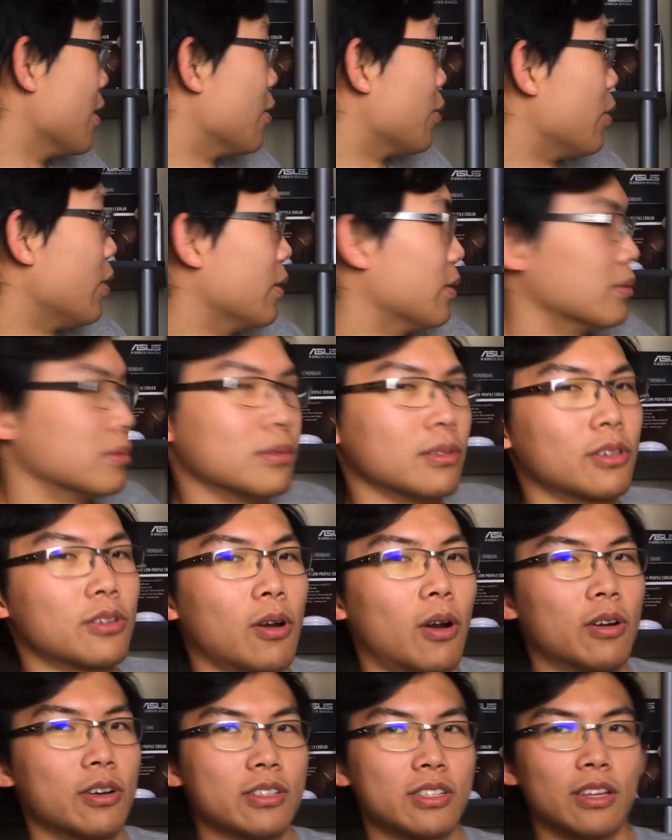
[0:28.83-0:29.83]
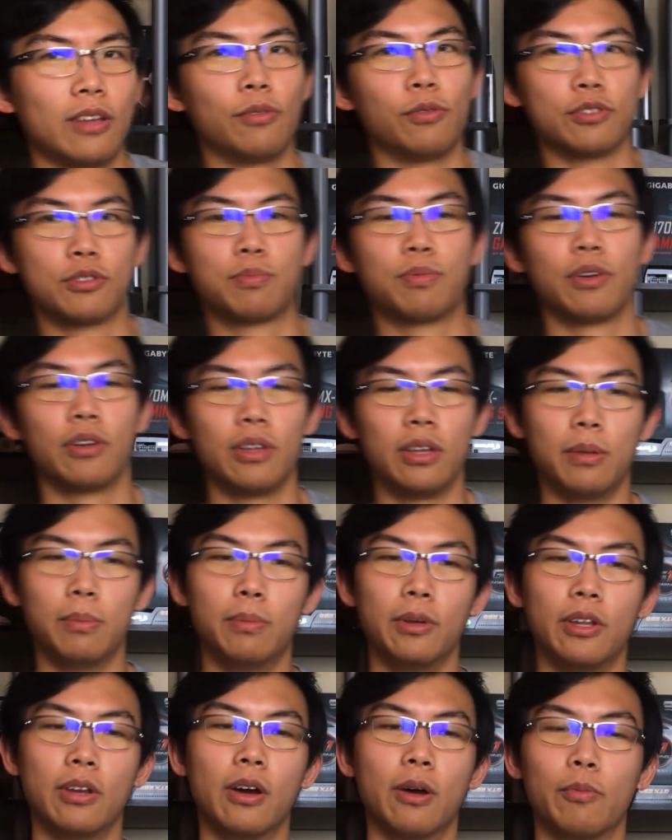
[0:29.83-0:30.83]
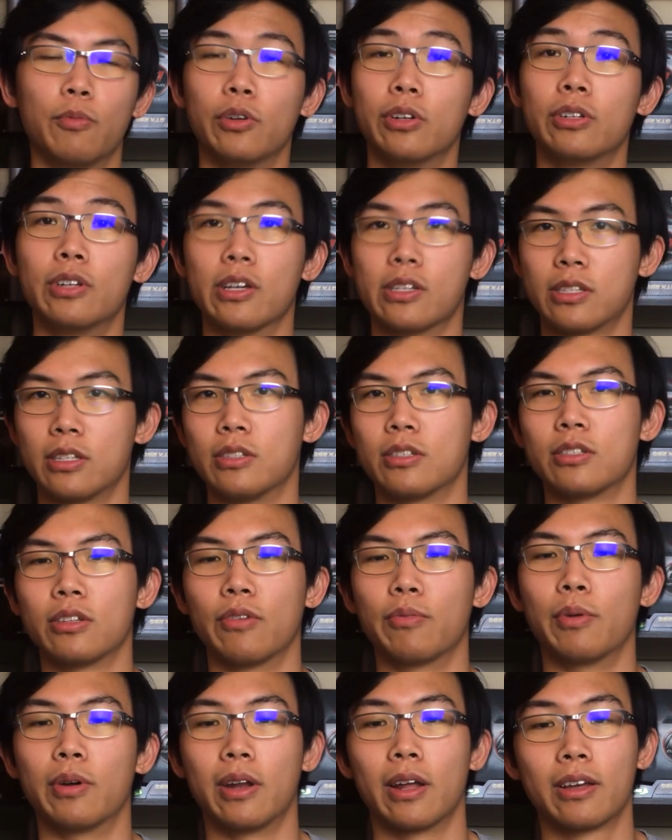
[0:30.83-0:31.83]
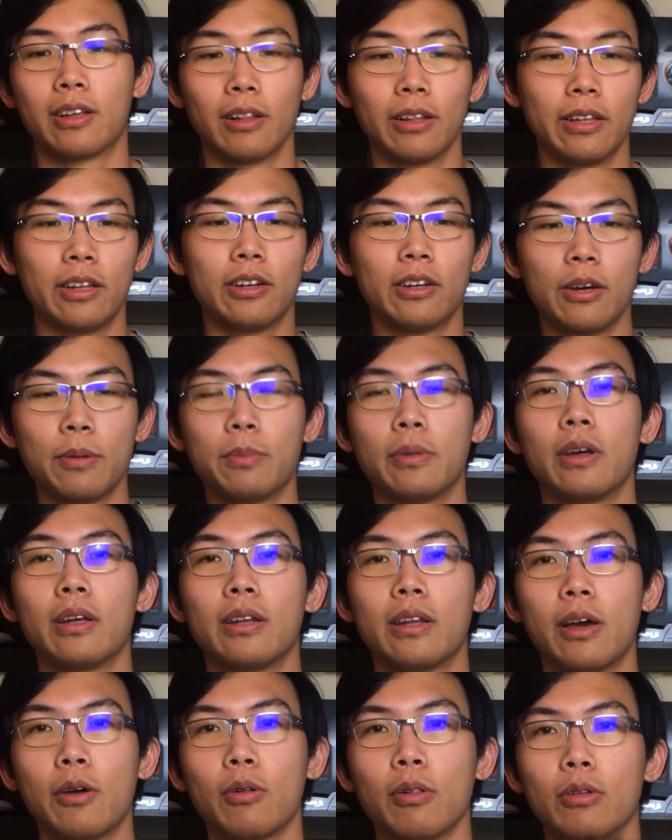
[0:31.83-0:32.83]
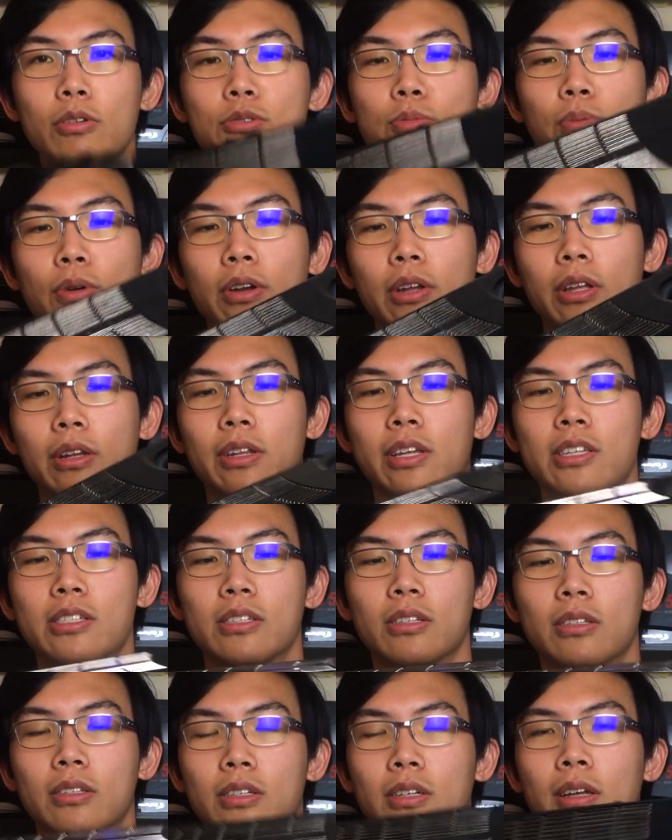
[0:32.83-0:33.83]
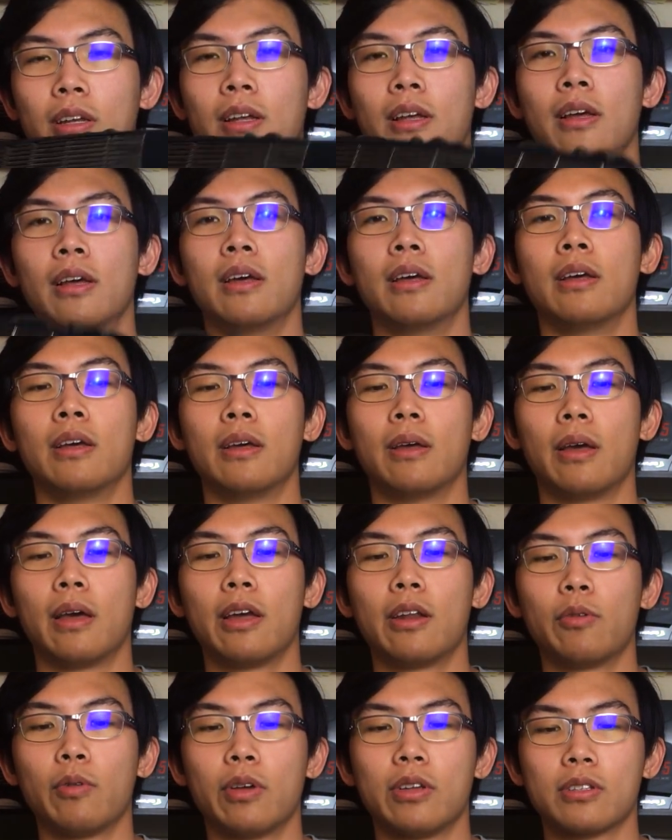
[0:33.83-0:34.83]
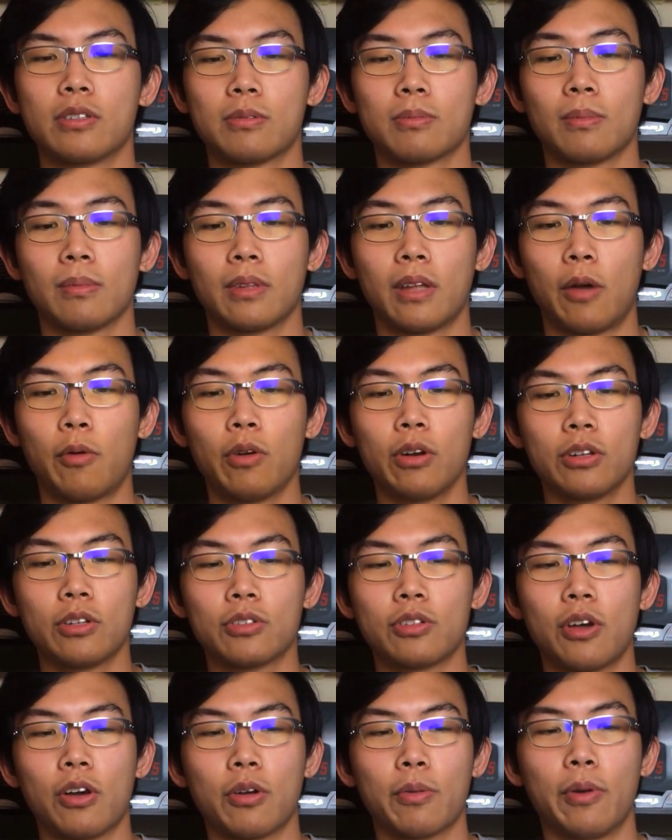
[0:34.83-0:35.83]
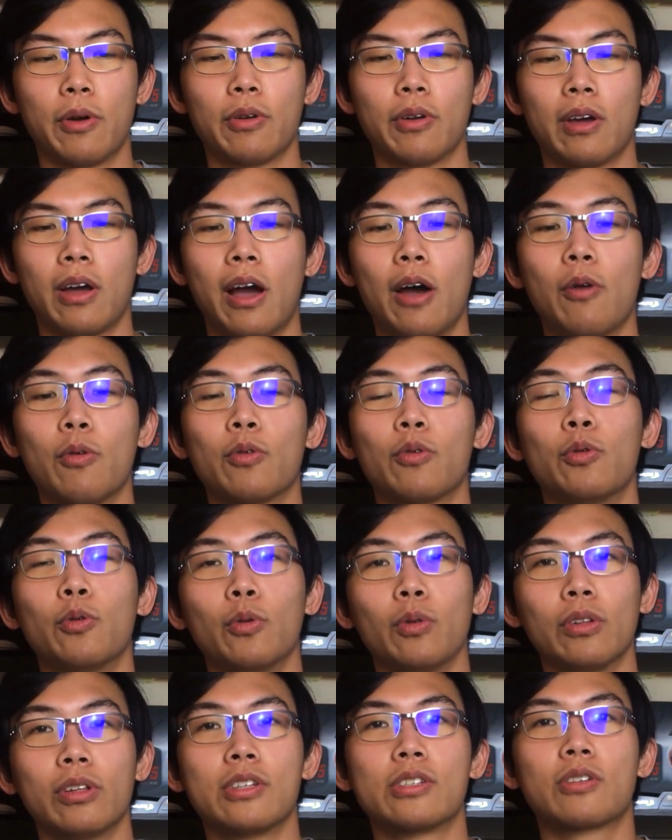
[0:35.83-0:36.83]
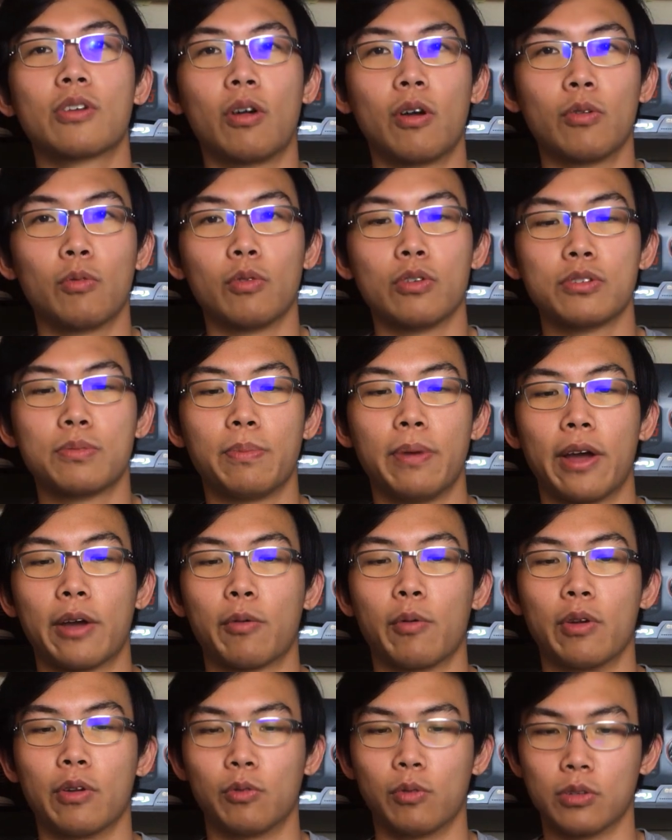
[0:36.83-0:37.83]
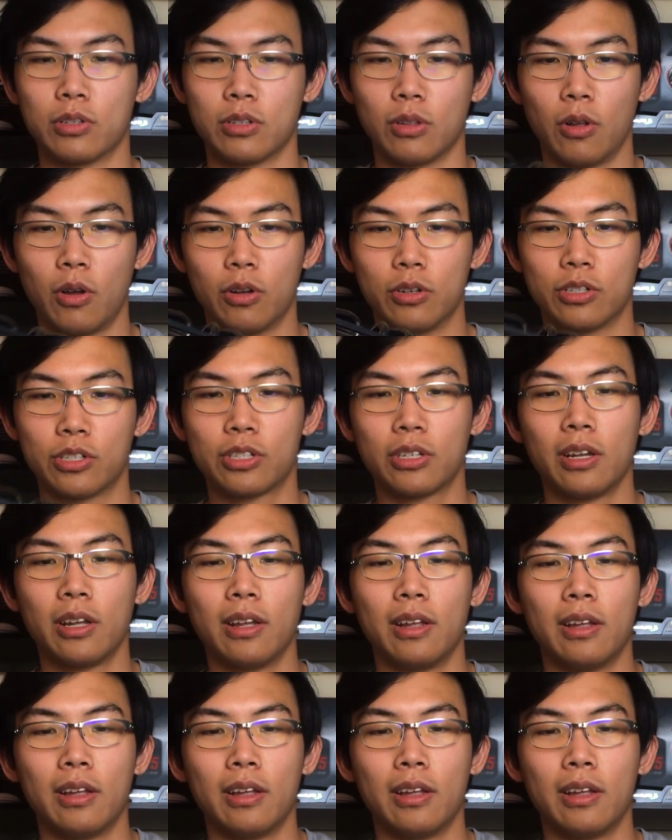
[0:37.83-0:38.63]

well, the card itself was pretty beat up with dust and stuff, but I cleaned it up and now it looks pretty decent. Anyways, I wanted to talk about how cool this card was back when it was launched.